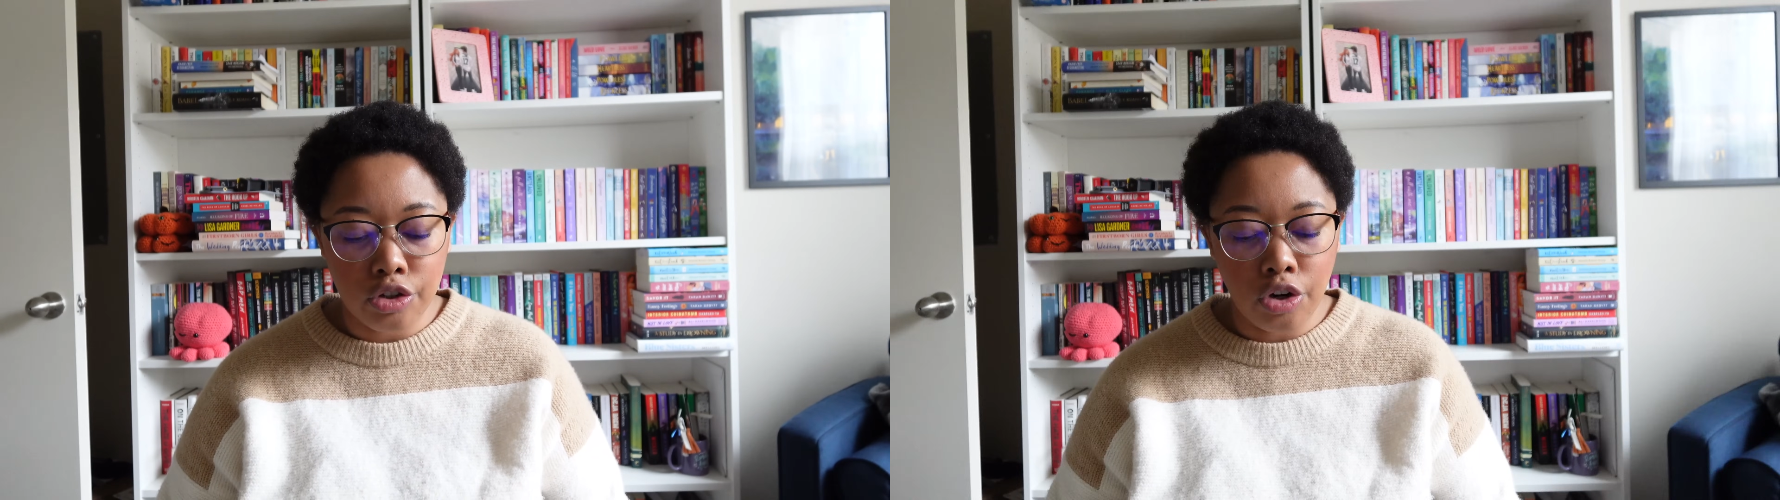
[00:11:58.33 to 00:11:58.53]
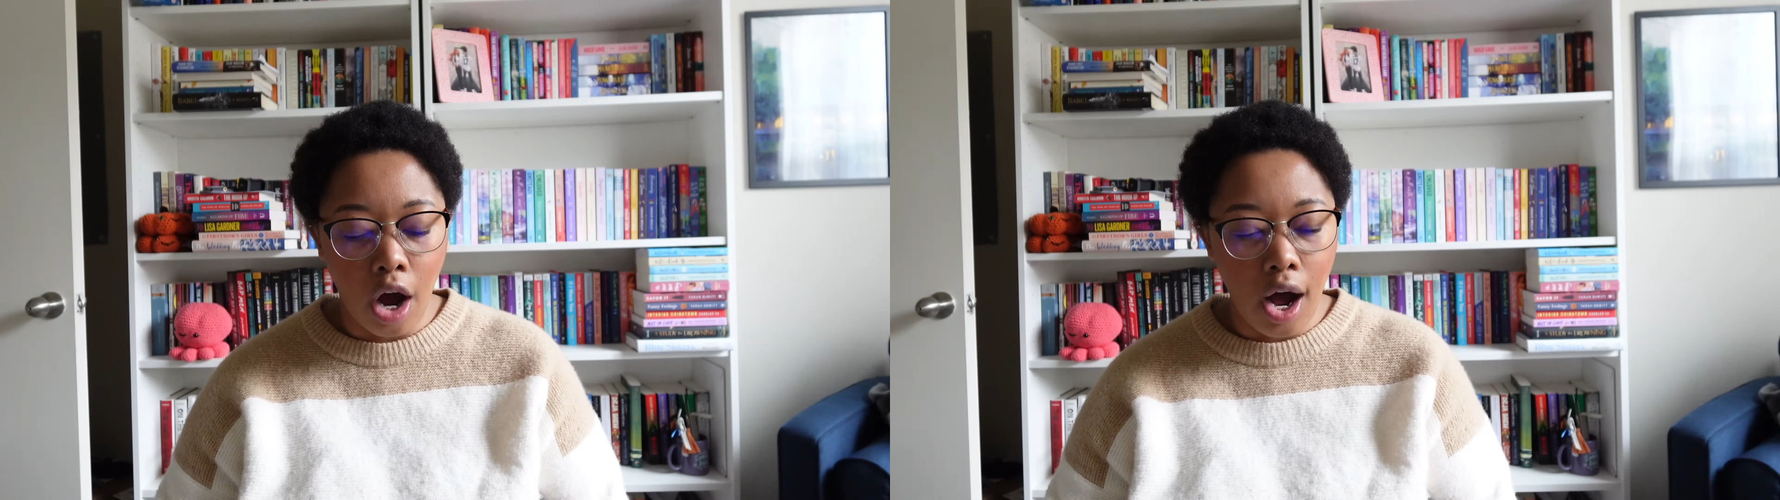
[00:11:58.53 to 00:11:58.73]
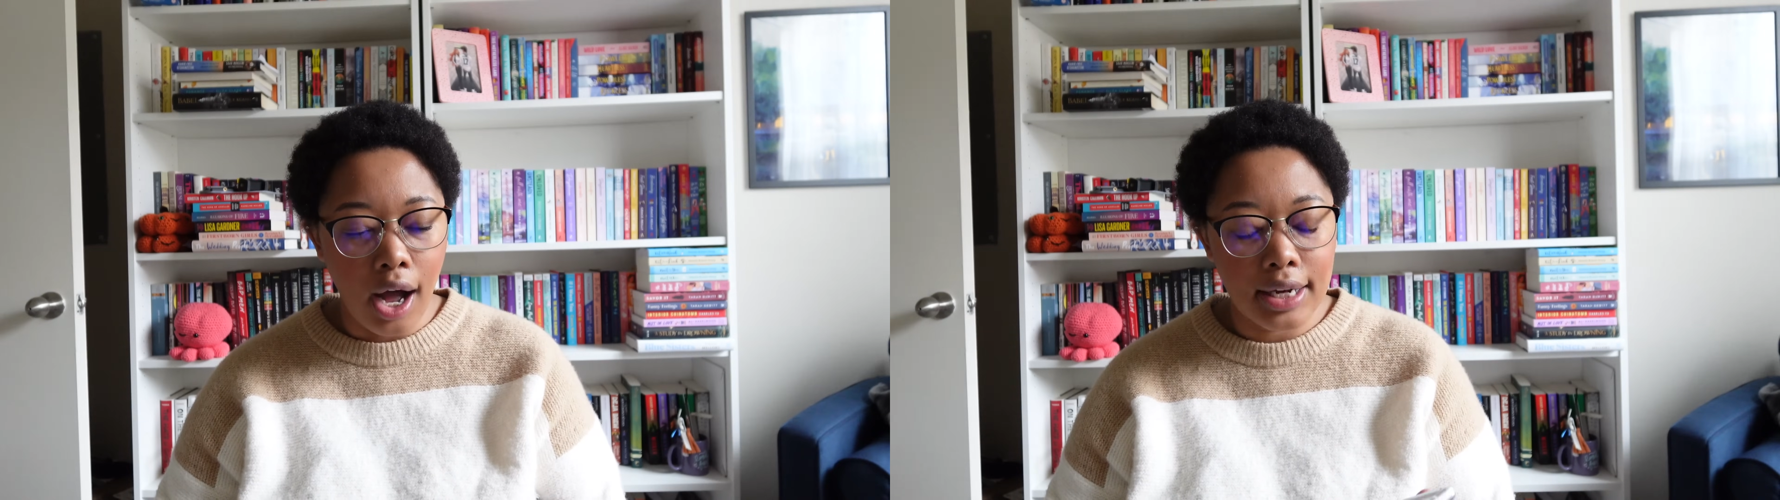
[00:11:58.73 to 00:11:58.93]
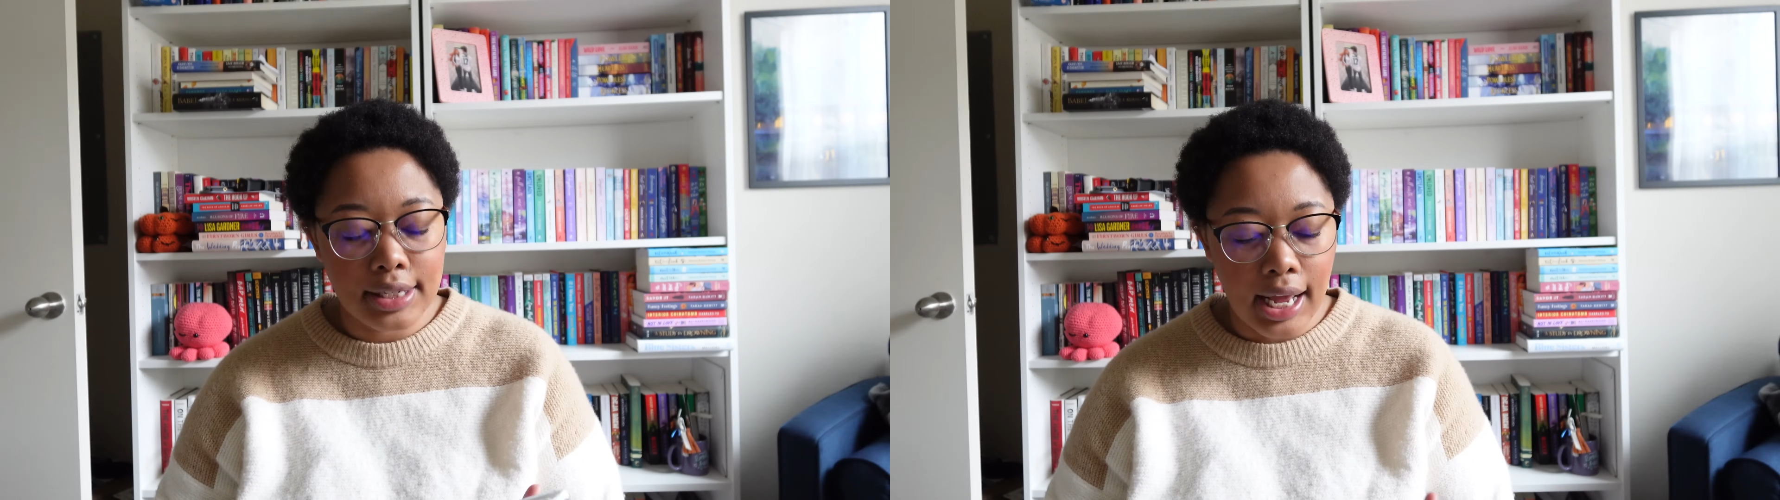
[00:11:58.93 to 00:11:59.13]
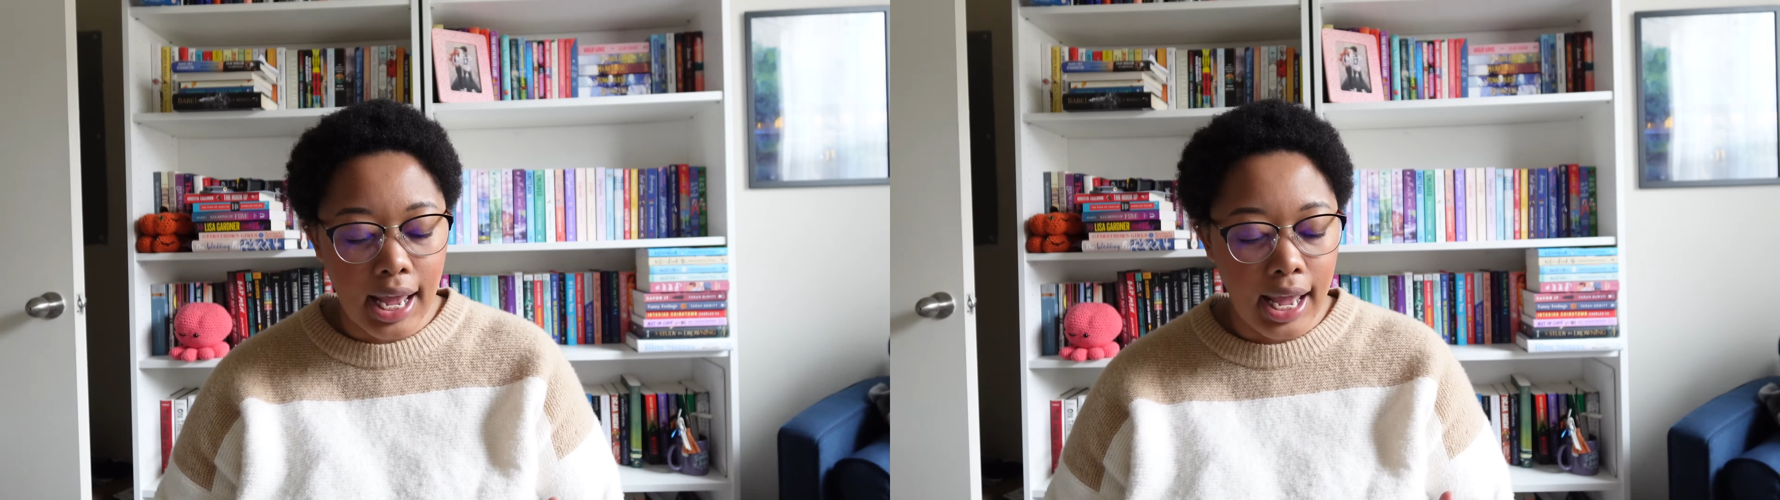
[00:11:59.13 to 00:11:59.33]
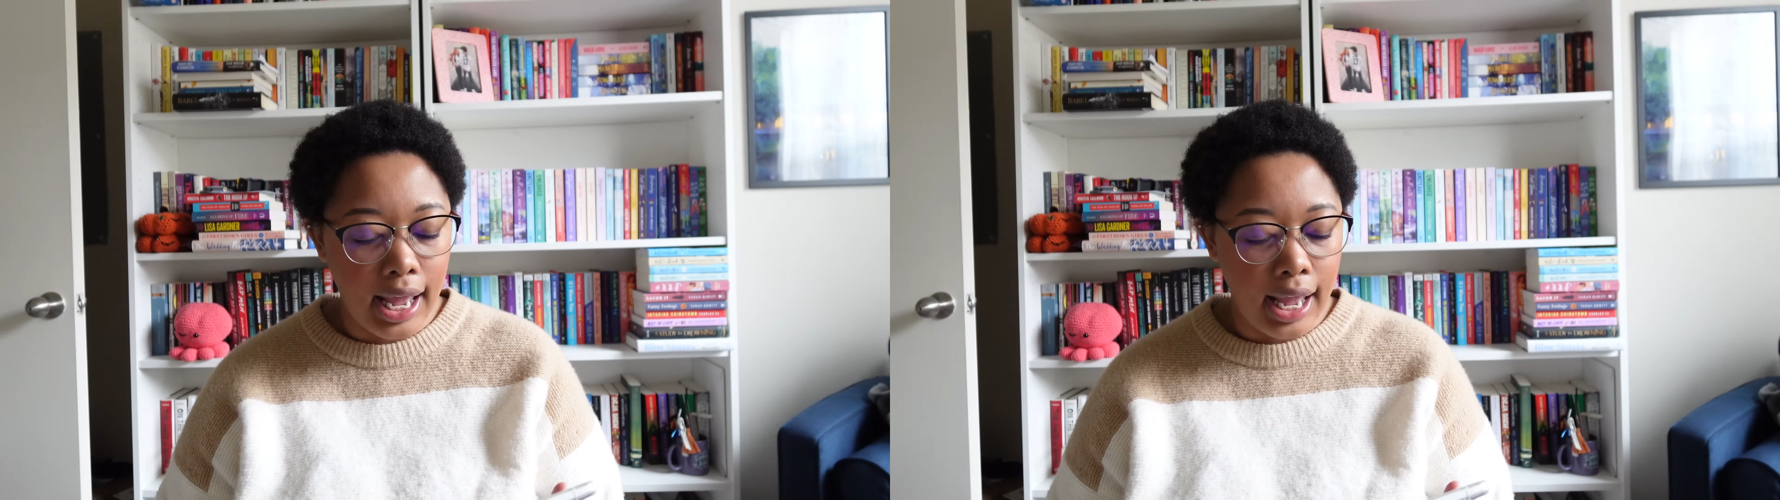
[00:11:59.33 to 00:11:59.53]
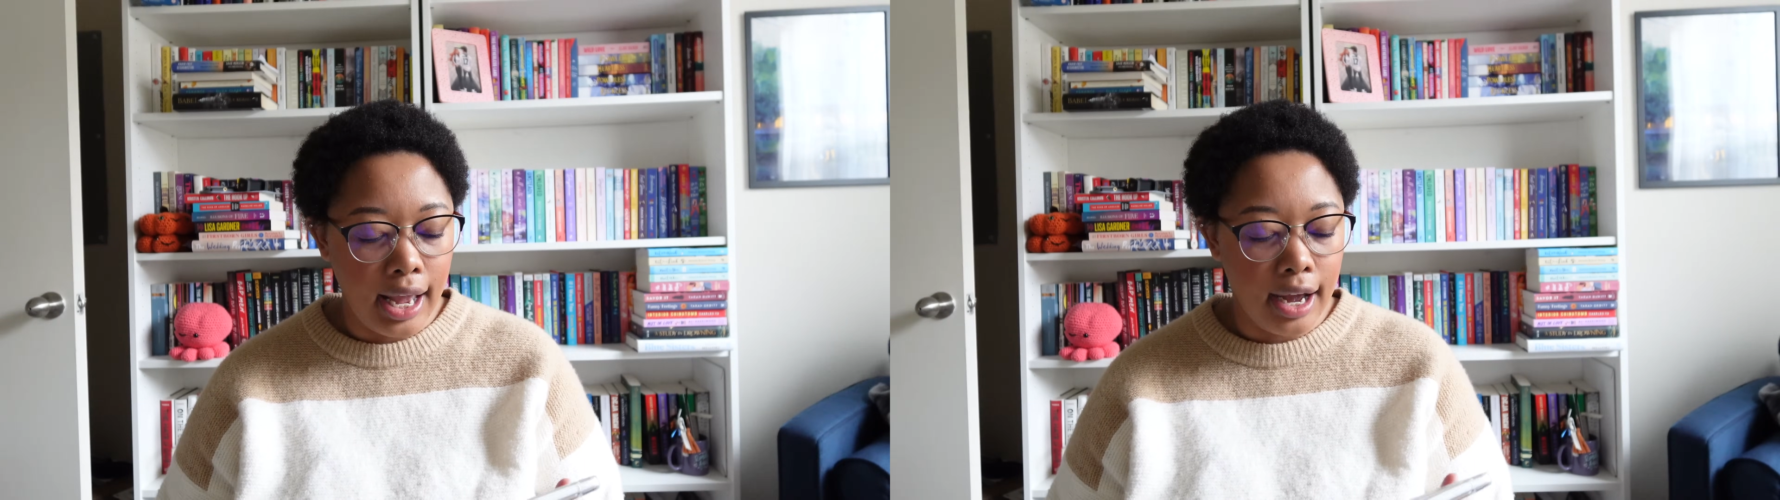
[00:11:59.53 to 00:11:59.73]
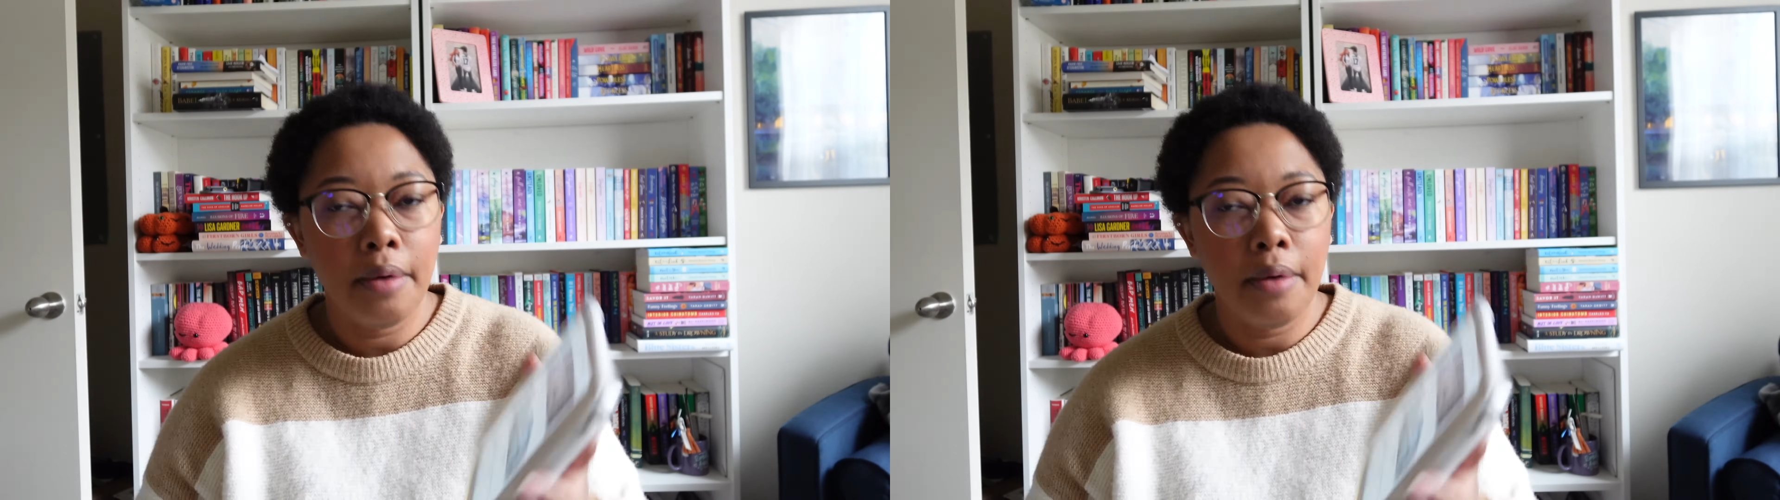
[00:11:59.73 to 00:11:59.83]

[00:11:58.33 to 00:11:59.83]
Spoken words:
not a